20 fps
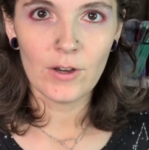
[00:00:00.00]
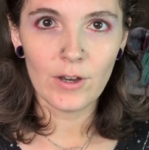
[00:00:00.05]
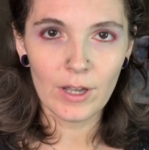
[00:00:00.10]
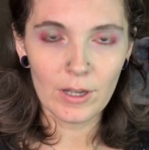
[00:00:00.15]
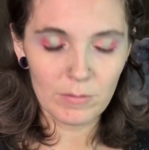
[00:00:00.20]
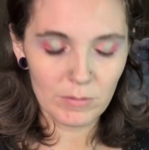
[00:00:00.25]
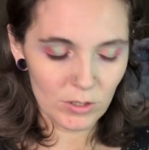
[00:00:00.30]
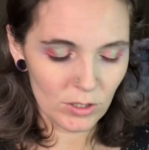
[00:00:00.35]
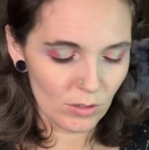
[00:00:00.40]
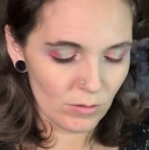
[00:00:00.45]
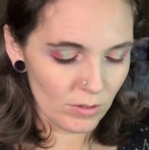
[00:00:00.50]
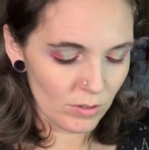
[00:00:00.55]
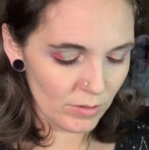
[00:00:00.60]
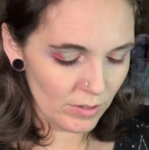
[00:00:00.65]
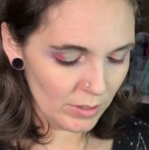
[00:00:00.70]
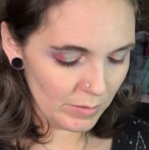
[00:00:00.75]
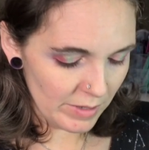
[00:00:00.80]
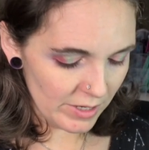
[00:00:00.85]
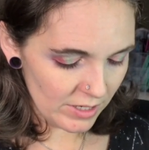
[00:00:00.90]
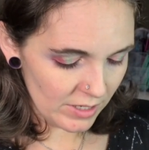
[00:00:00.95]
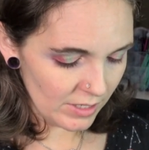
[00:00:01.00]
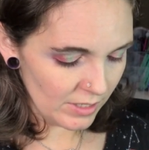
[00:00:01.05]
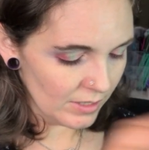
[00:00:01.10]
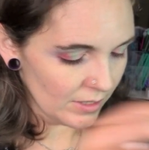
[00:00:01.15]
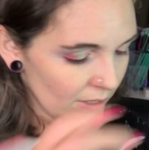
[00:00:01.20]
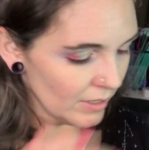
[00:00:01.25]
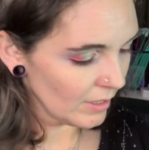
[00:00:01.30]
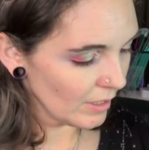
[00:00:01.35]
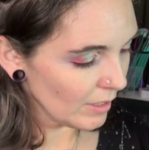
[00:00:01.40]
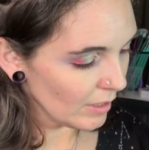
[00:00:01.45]
Okay, I'm so annoyed about
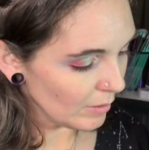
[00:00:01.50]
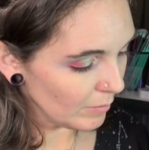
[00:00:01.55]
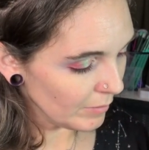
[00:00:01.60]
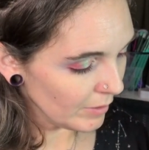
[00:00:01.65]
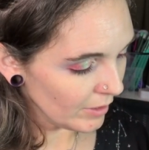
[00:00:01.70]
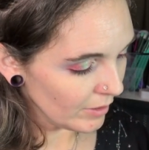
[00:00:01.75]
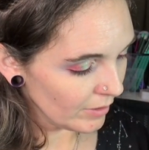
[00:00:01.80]
it that I'm